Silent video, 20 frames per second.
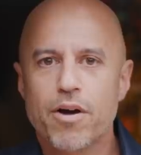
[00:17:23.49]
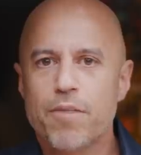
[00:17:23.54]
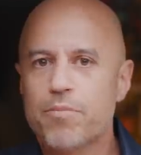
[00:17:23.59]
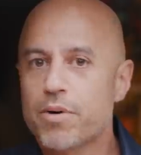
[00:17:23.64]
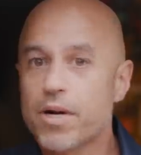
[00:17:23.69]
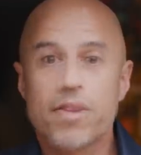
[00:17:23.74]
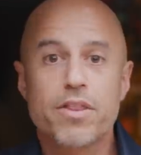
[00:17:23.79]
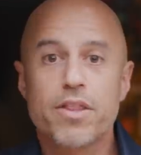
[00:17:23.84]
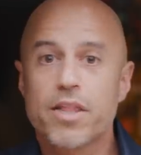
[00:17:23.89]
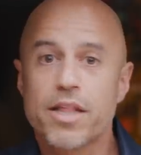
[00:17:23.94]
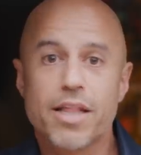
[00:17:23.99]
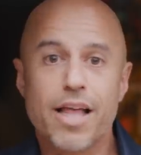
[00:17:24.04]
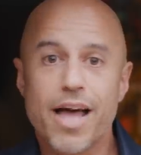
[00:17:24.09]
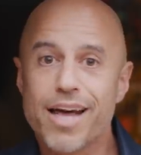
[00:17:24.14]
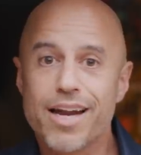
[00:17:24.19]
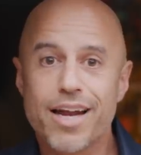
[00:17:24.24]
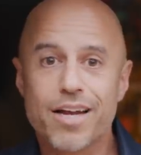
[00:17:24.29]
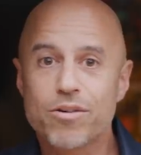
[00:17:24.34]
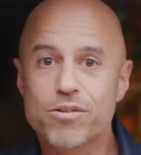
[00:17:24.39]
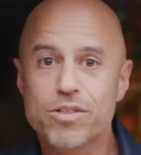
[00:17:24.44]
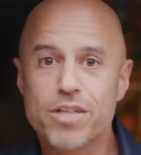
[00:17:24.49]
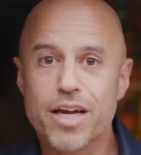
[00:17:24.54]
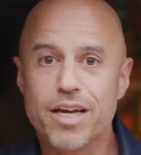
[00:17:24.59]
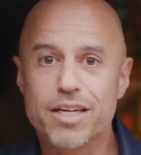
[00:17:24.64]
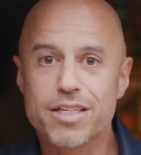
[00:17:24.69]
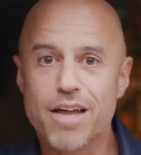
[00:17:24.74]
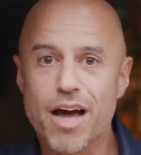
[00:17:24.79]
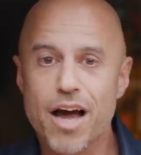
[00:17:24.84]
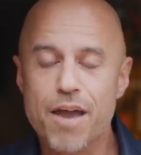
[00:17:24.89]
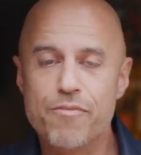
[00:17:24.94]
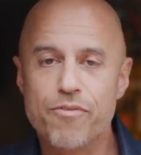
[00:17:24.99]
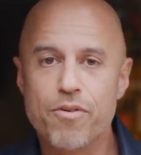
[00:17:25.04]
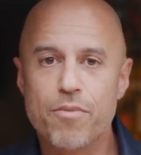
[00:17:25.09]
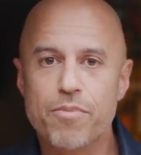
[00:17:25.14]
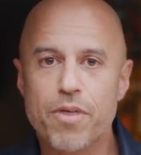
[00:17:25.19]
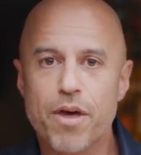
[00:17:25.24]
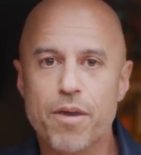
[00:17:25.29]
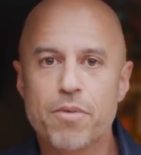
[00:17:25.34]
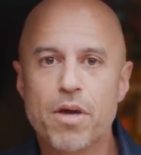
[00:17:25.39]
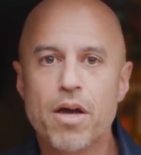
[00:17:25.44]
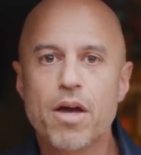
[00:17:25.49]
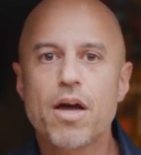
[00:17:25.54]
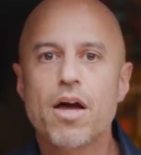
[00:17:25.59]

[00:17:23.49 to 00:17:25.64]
But other than that, I don't take a dime from them.